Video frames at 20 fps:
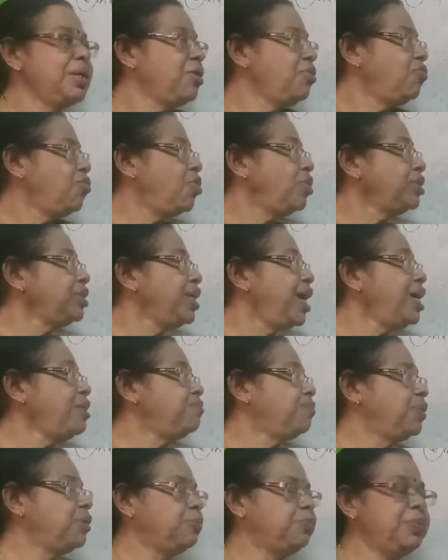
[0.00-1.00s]
For
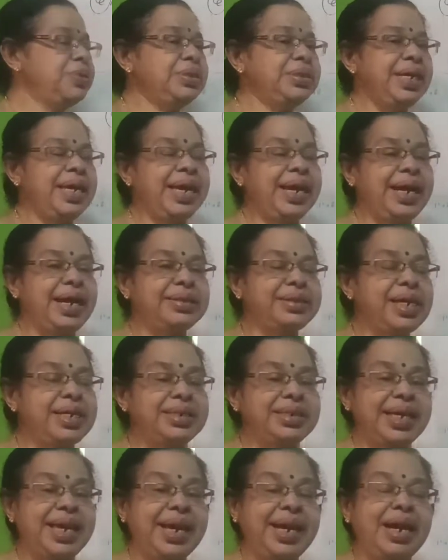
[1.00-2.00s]
that purpose,
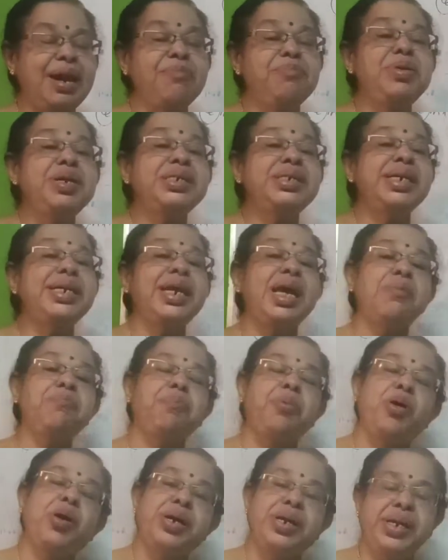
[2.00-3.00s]
there is a commission
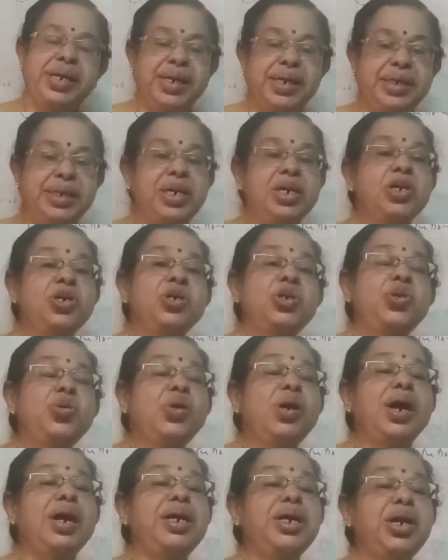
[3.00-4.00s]
appointed
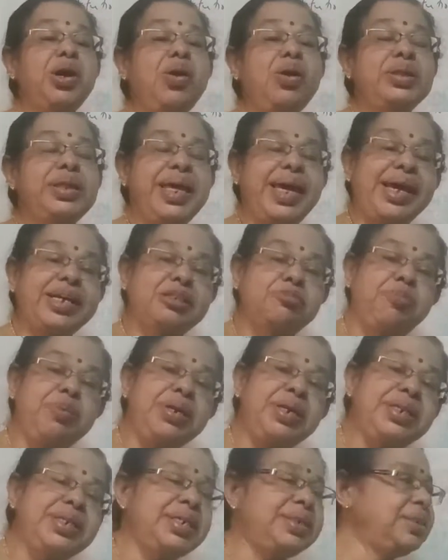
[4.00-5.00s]
to control the
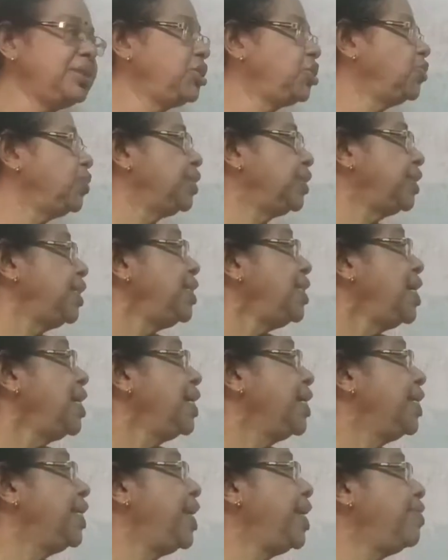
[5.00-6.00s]
expenditure situation,
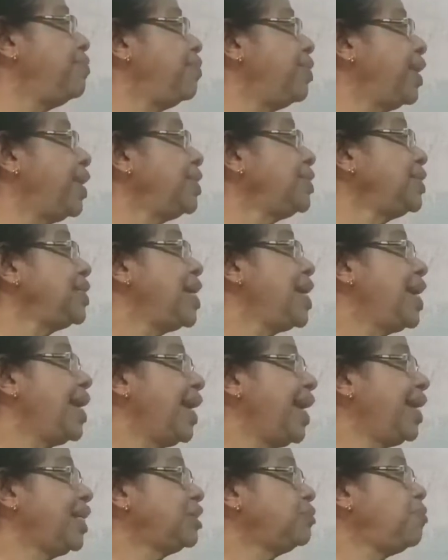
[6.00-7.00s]
named as
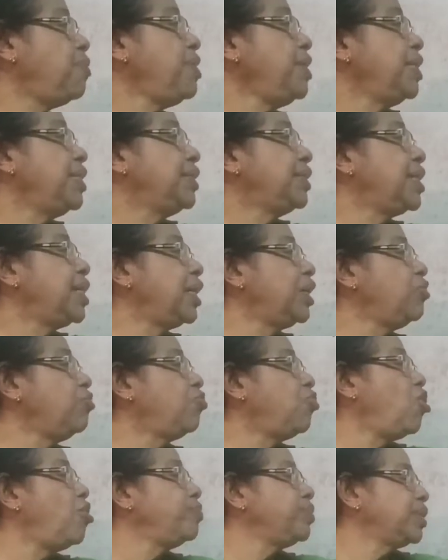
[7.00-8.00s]
Expenditure
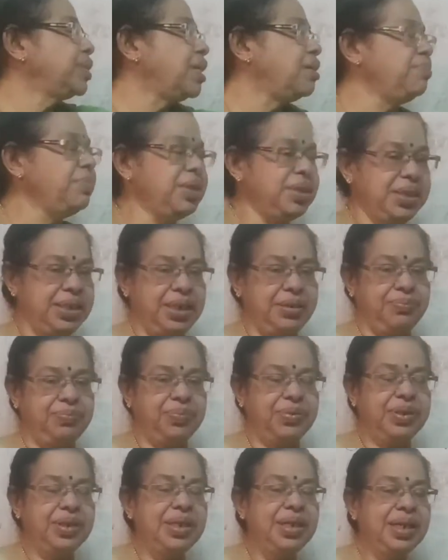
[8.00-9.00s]
Reforms Commission.
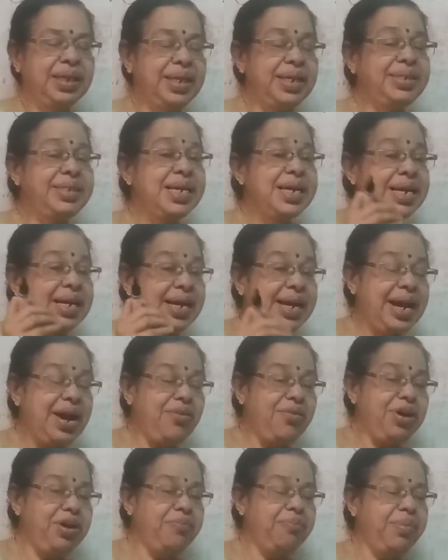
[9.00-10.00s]
That's
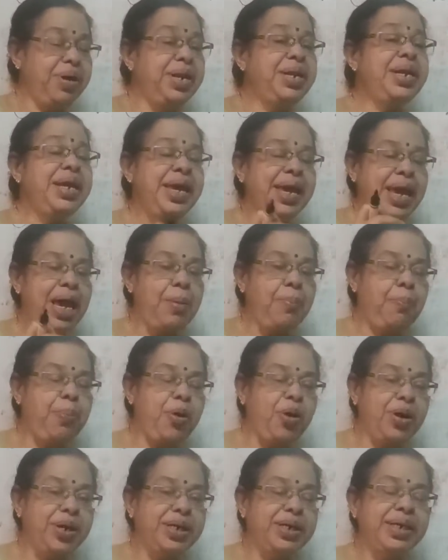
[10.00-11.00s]
government
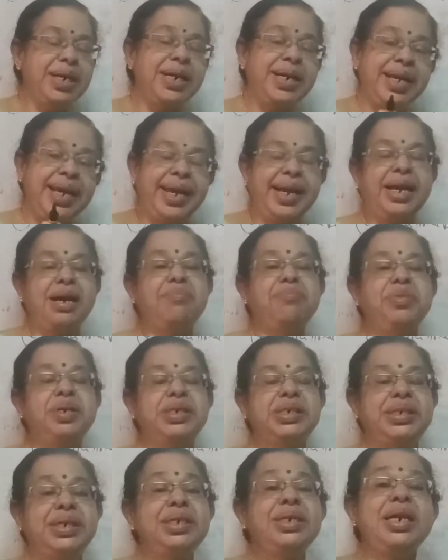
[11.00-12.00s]
appointed a
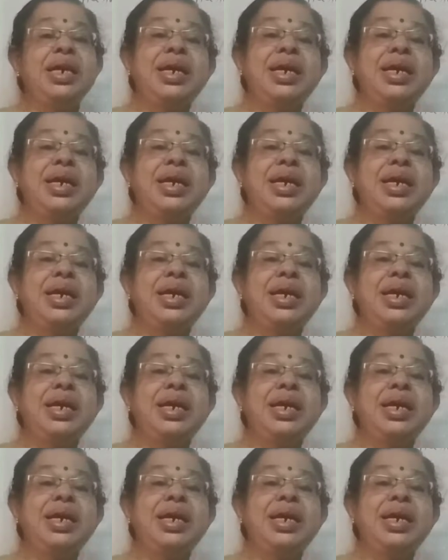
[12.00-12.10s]
commission